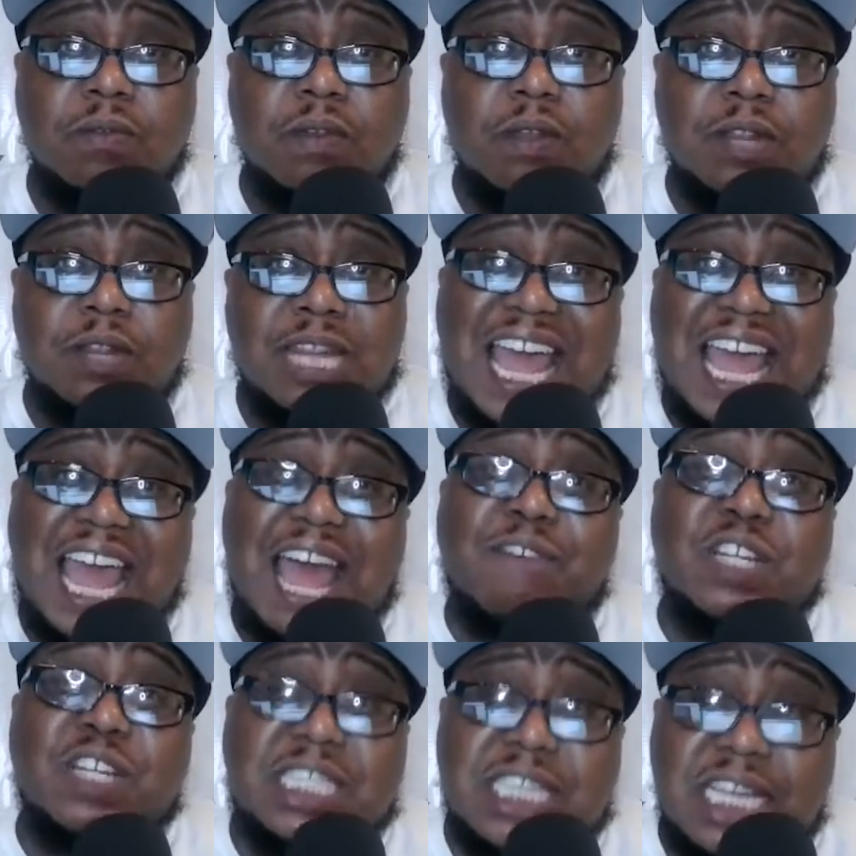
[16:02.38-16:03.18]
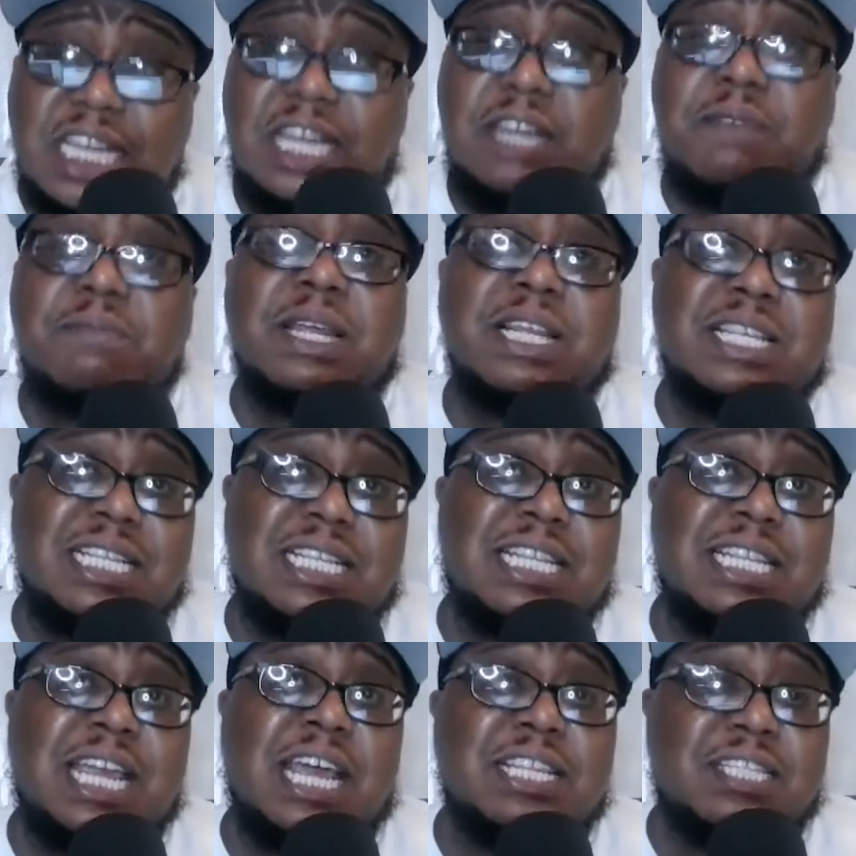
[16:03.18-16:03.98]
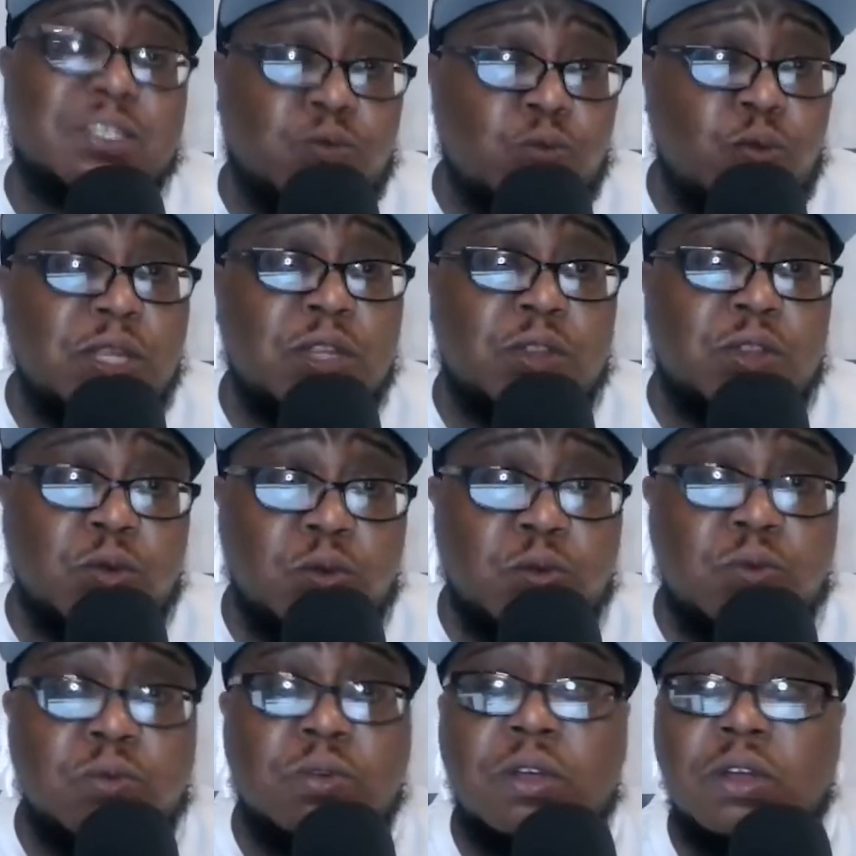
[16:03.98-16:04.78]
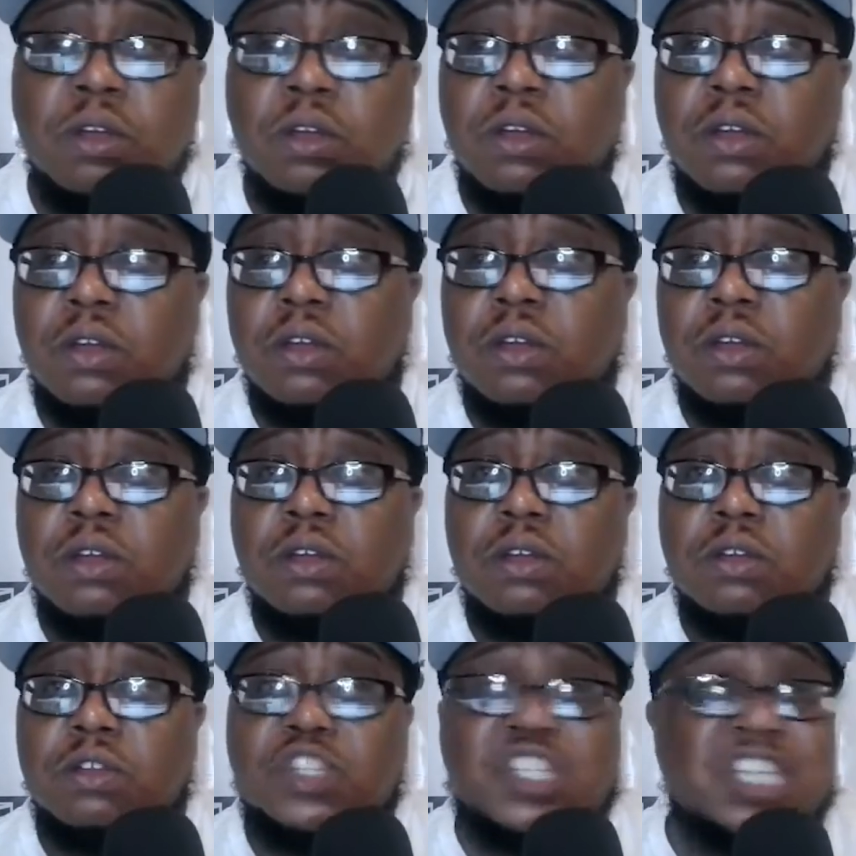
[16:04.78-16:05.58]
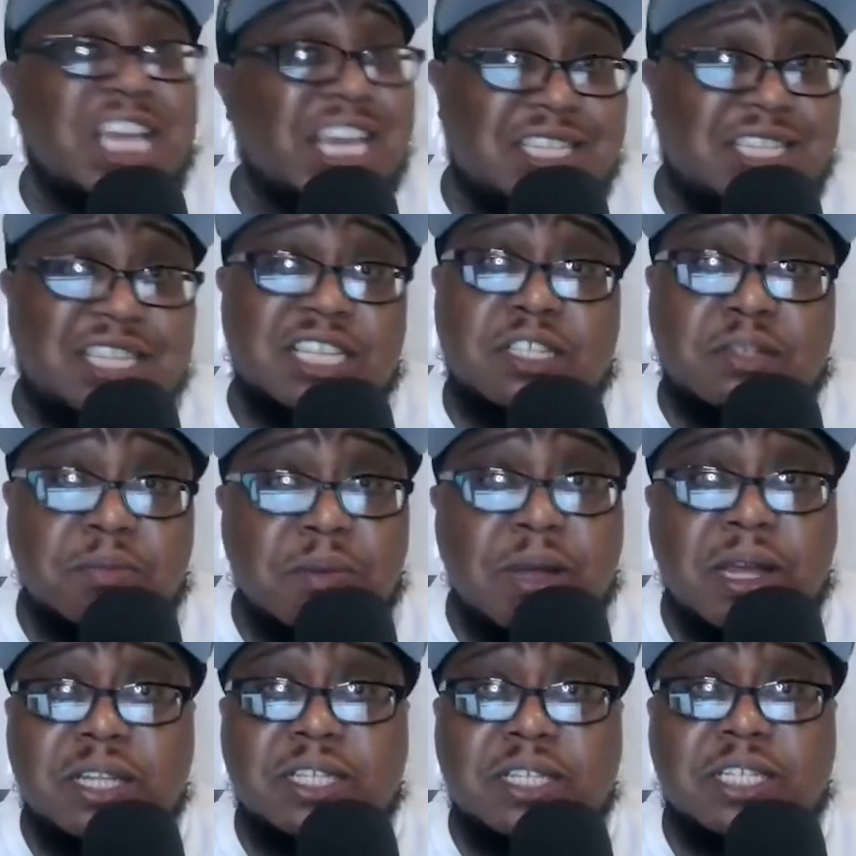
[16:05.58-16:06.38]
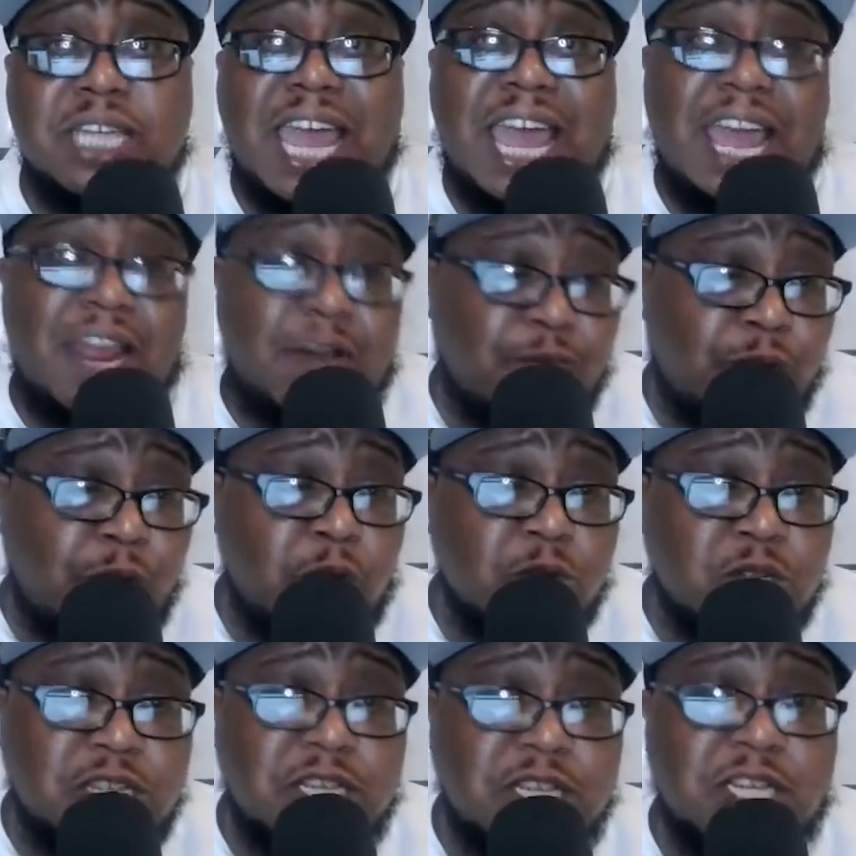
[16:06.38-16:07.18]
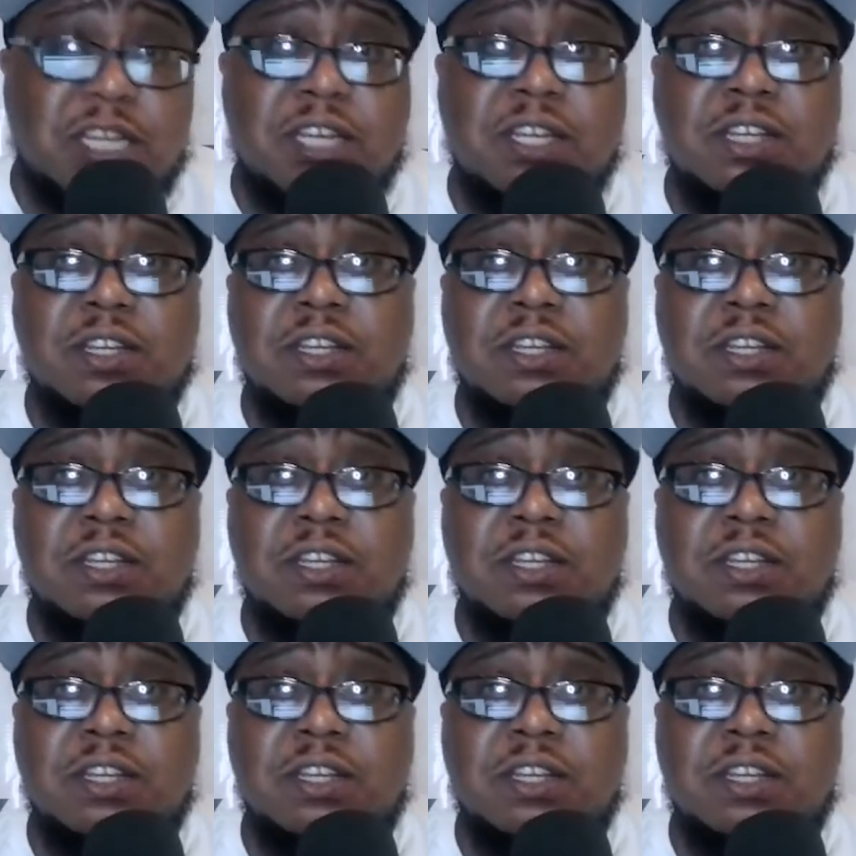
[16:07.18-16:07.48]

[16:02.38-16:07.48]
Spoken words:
they have a team that went through just as much adversity,